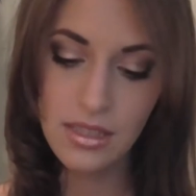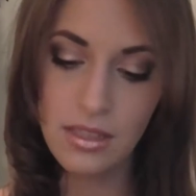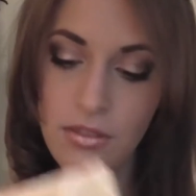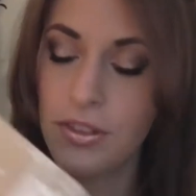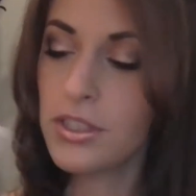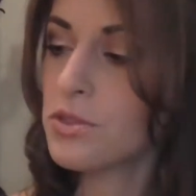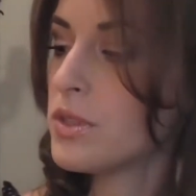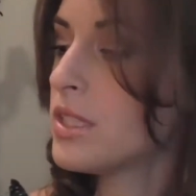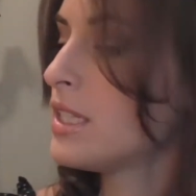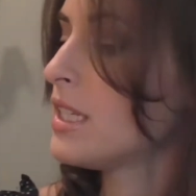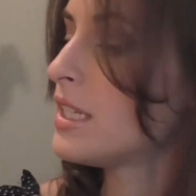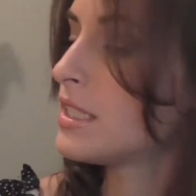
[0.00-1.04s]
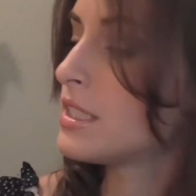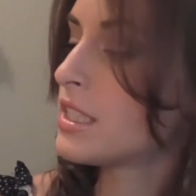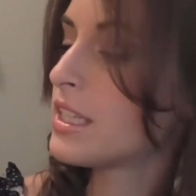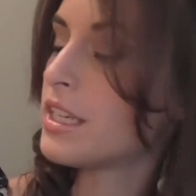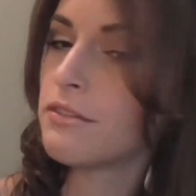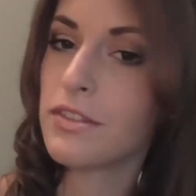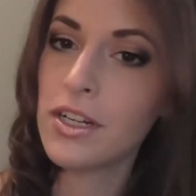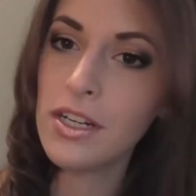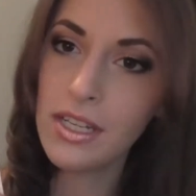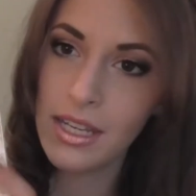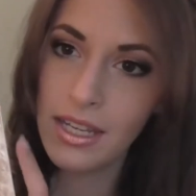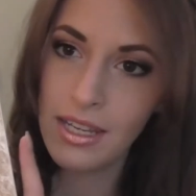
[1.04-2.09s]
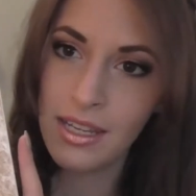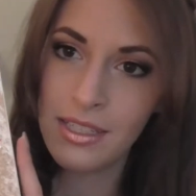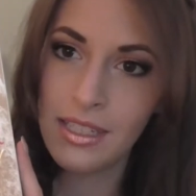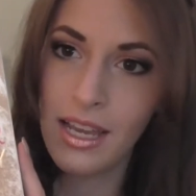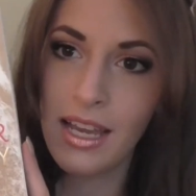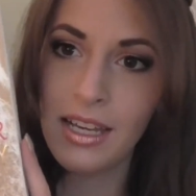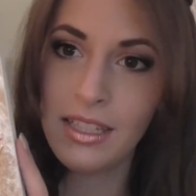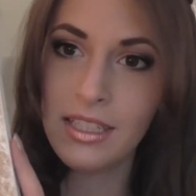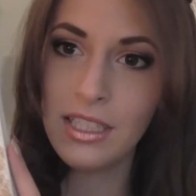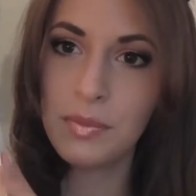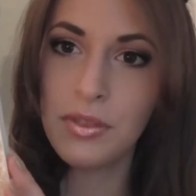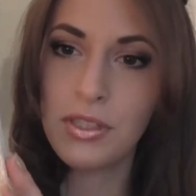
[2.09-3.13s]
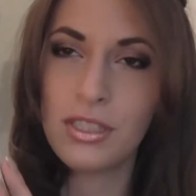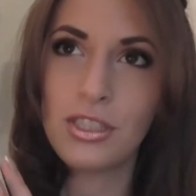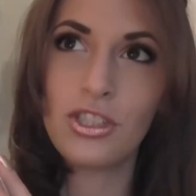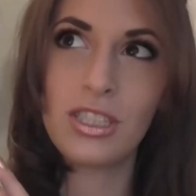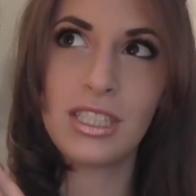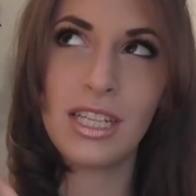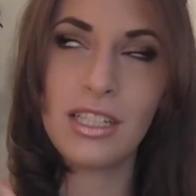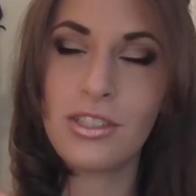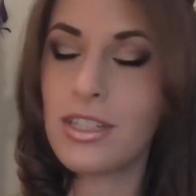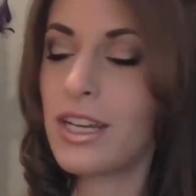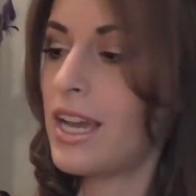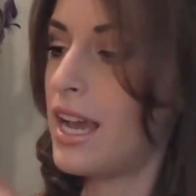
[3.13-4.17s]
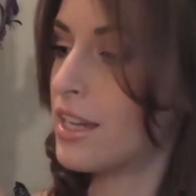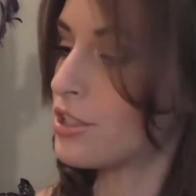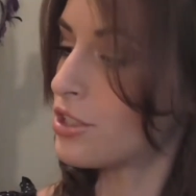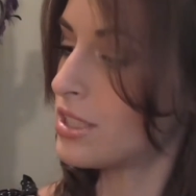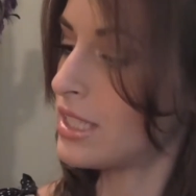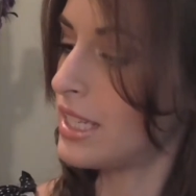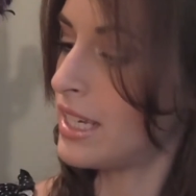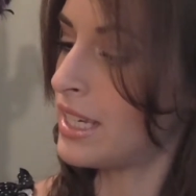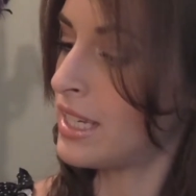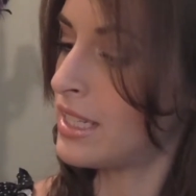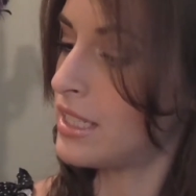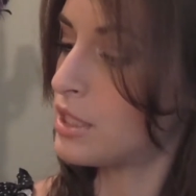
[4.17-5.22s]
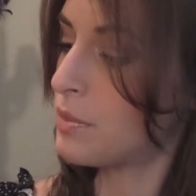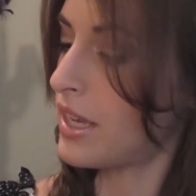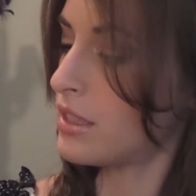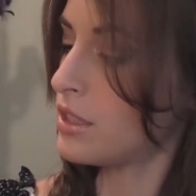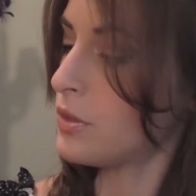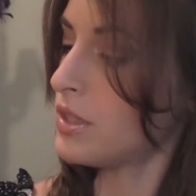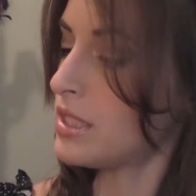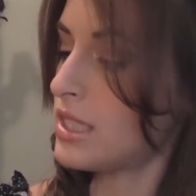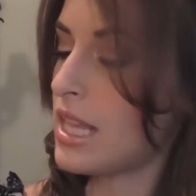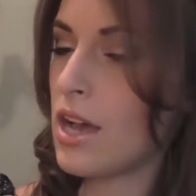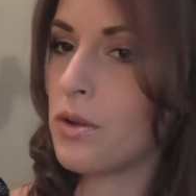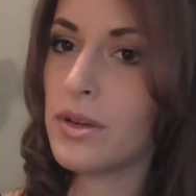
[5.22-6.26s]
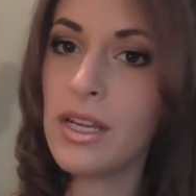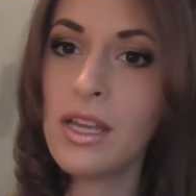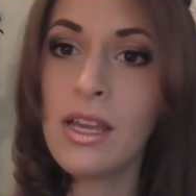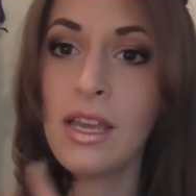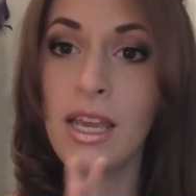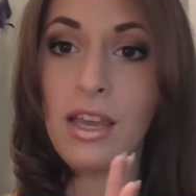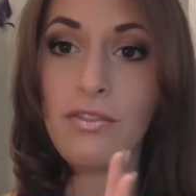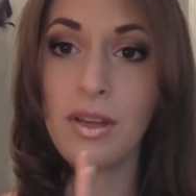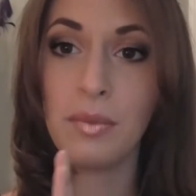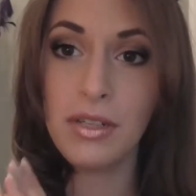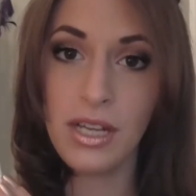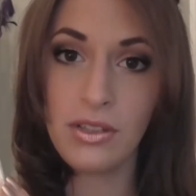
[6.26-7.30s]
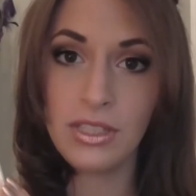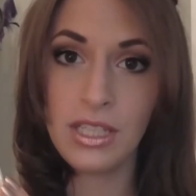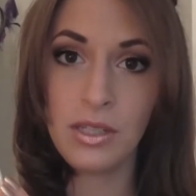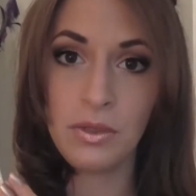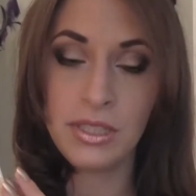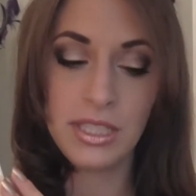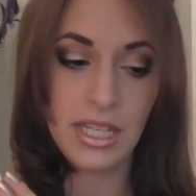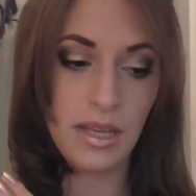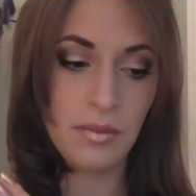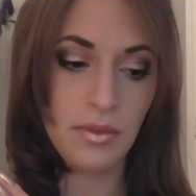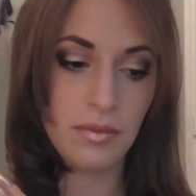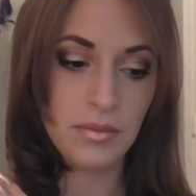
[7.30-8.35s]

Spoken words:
The first one is The Giver, and I got this book just yesterday actually, and it's by Lowry. If I pronounce anyone's name